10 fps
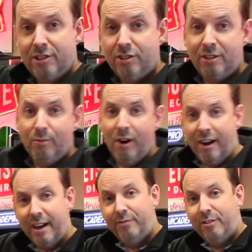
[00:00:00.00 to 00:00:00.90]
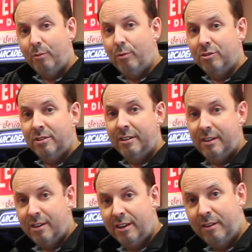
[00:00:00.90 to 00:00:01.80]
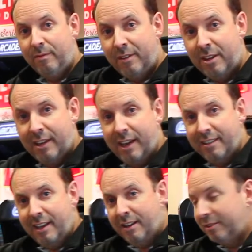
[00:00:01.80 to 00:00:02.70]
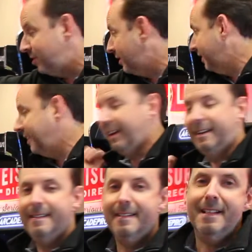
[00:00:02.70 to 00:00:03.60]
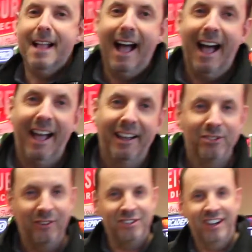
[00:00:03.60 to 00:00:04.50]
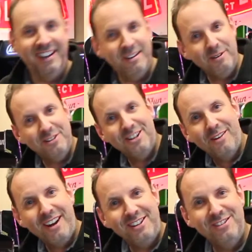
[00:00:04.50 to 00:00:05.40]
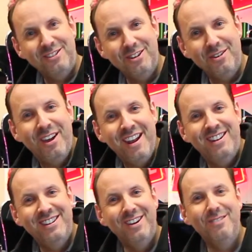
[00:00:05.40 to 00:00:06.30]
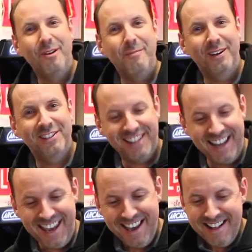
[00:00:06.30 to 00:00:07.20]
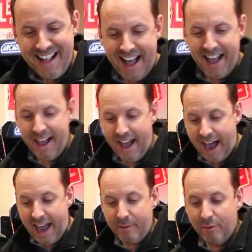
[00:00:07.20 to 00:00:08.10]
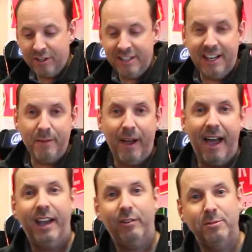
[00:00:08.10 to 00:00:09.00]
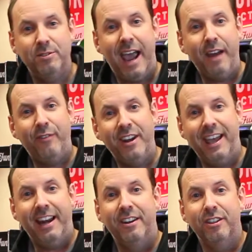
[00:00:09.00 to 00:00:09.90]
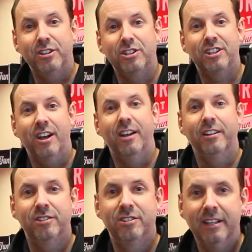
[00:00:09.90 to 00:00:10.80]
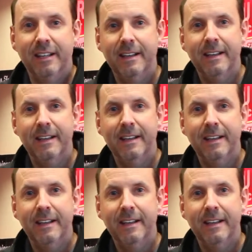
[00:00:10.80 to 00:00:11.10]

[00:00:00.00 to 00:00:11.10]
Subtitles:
just arrived. That wasn't. Are you getting that? Are you getting that? Sorry, Charlie. I didn't mean to direct you too robustly. And I'm also going to tell you about our Christmas Advent calendar that starts.